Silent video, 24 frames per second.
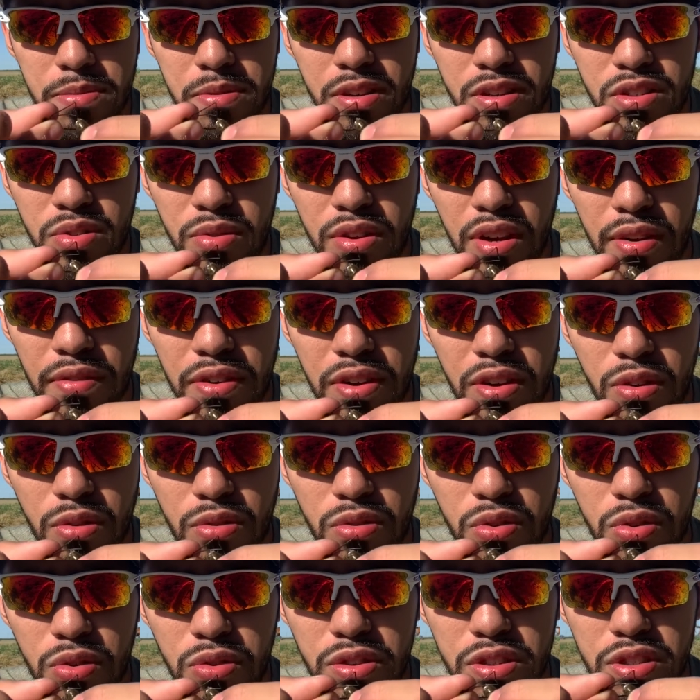because whenever you go
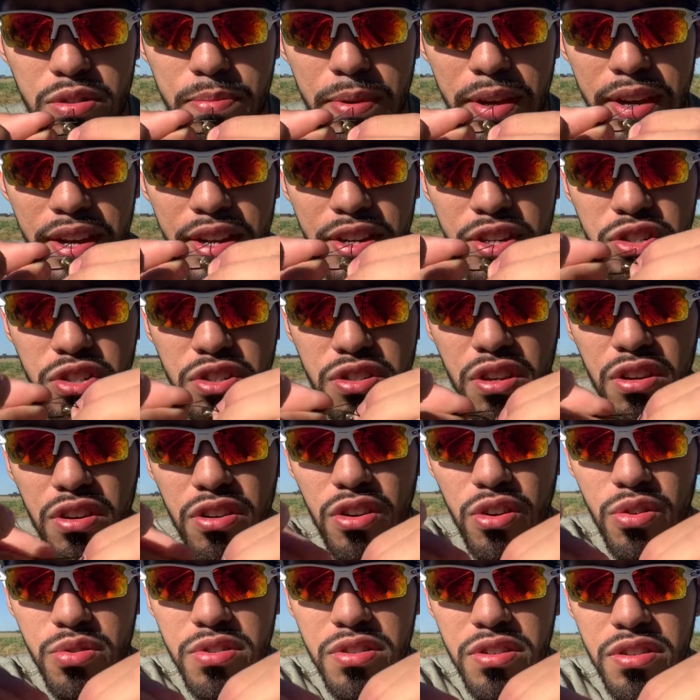through this bait, you're just going to
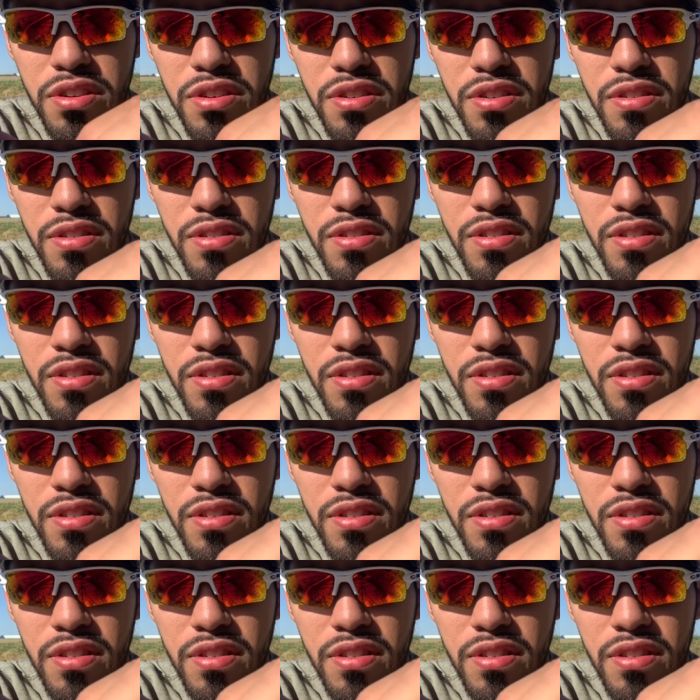nose hook it.